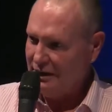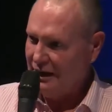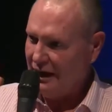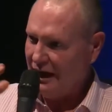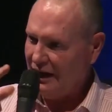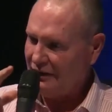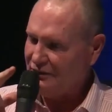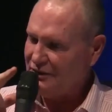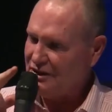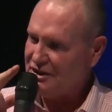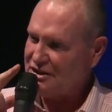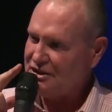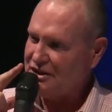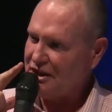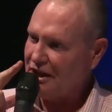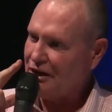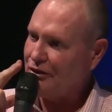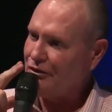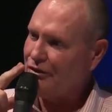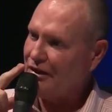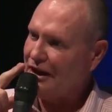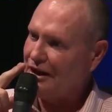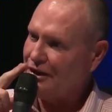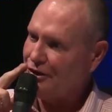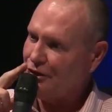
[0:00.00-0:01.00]
having a
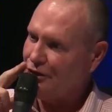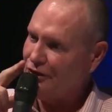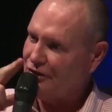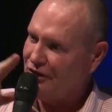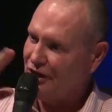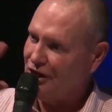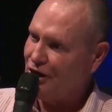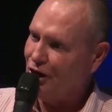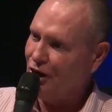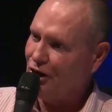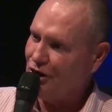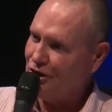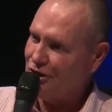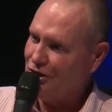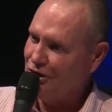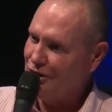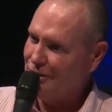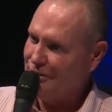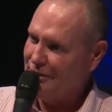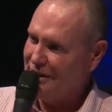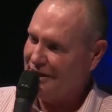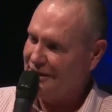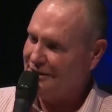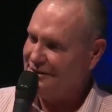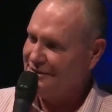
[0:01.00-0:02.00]
cigarette over Loch
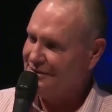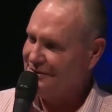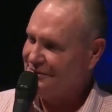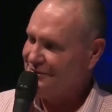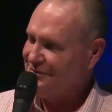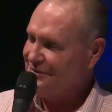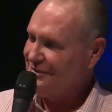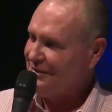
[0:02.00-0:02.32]
Lomond.